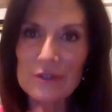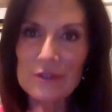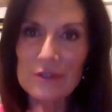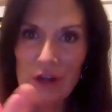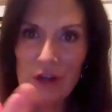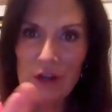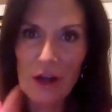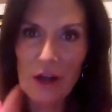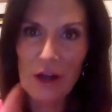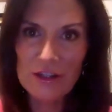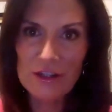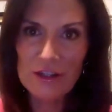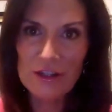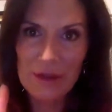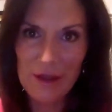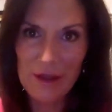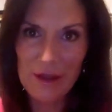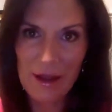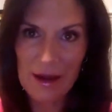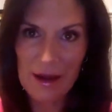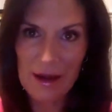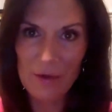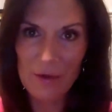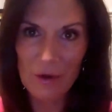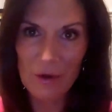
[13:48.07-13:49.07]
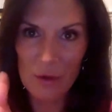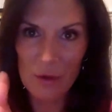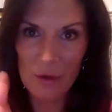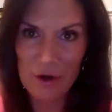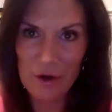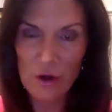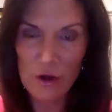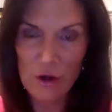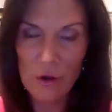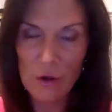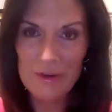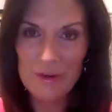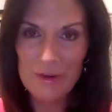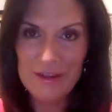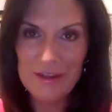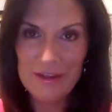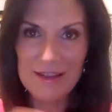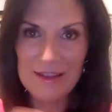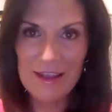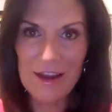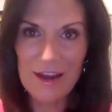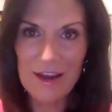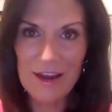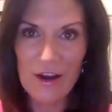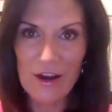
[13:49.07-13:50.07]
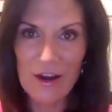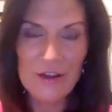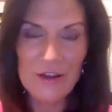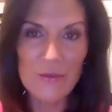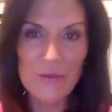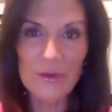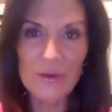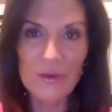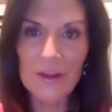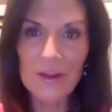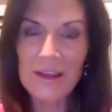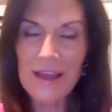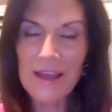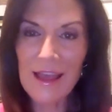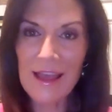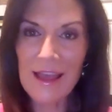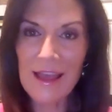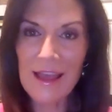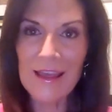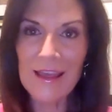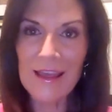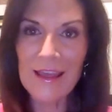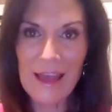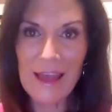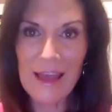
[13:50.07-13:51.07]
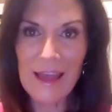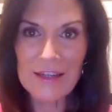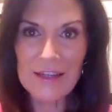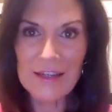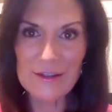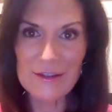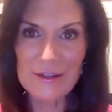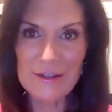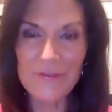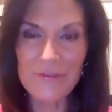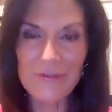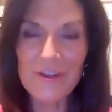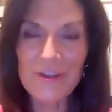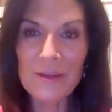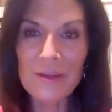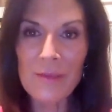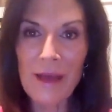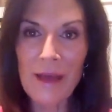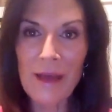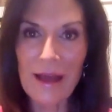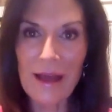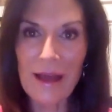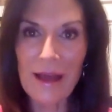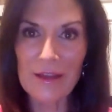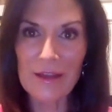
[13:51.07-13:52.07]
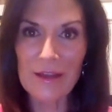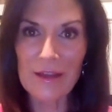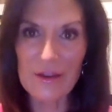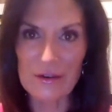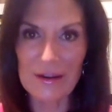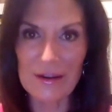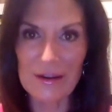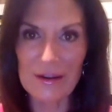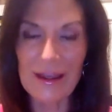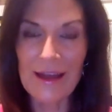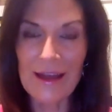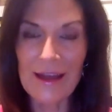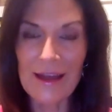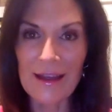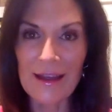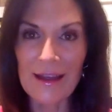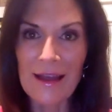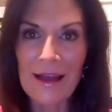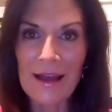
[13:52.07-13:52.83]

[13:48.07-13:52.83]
talk to a camera when nobody's there and you really can't gauge the feedback that you're getting.